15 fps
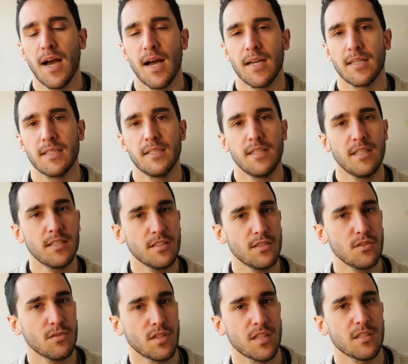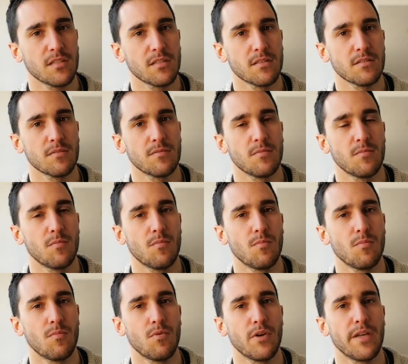And this unit
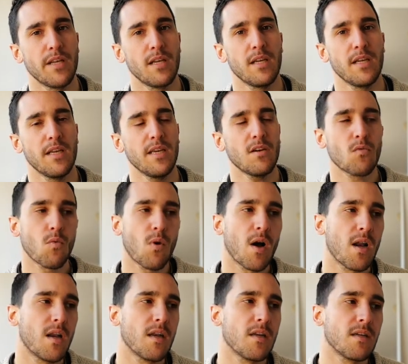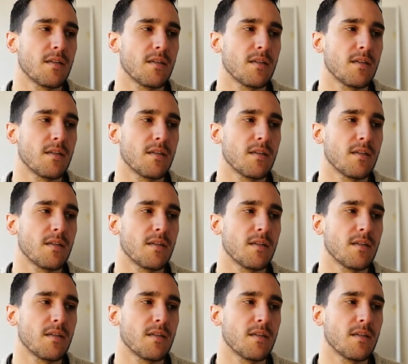will equal